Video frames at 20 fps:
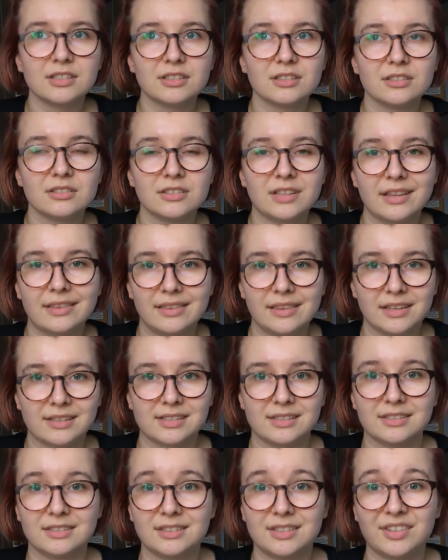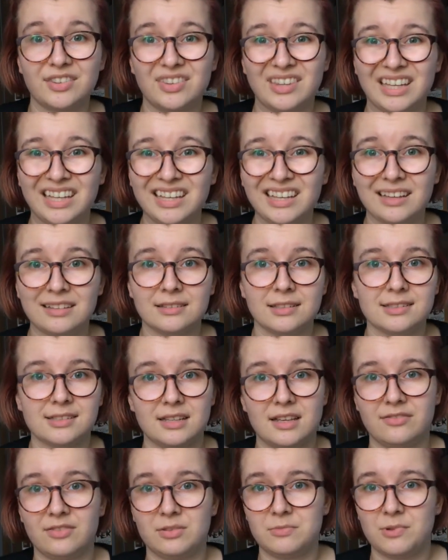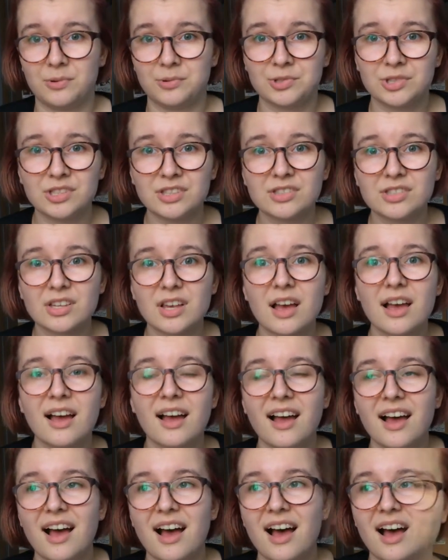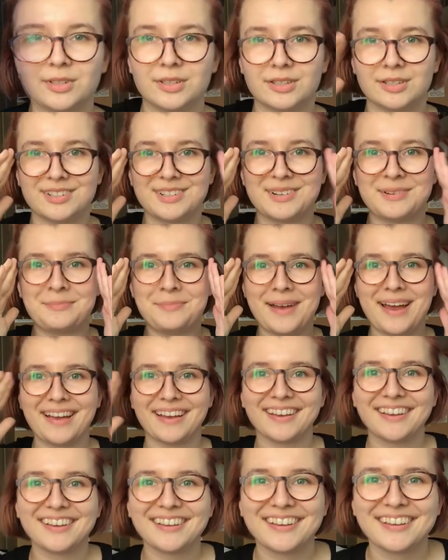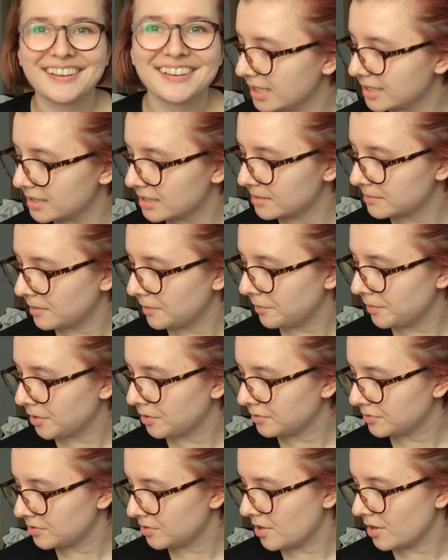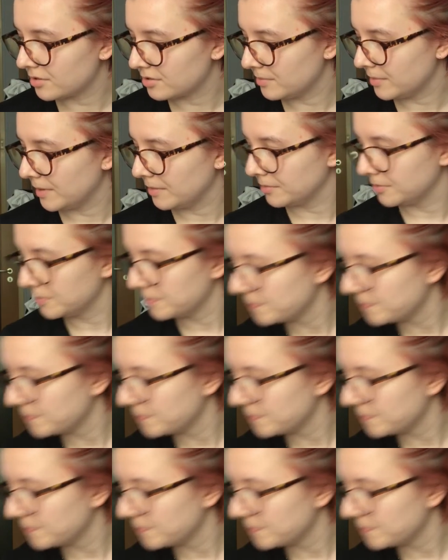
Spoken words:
that doesn't think and doesn't have emotions. And we're back. Last time I talked about